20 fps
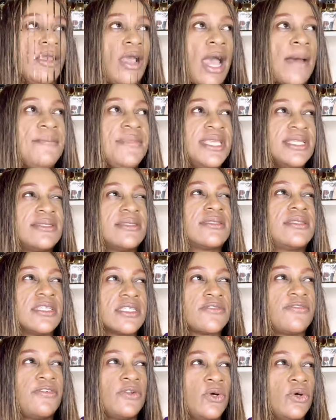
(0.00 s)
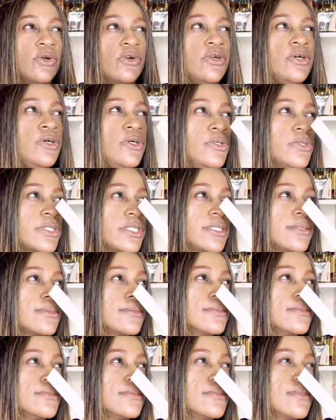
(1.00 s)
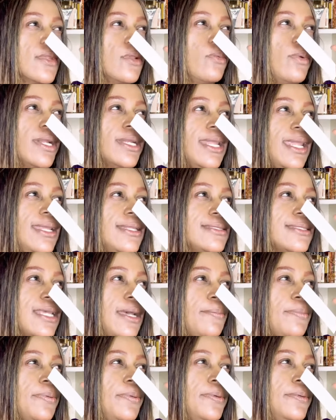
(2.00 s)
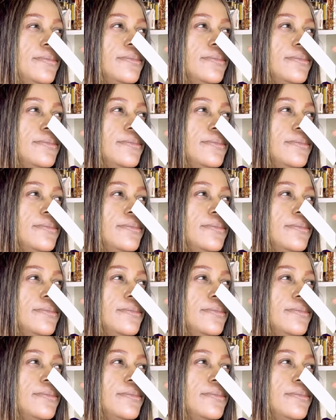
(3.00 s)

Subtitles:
Amidst this florals, what ends up,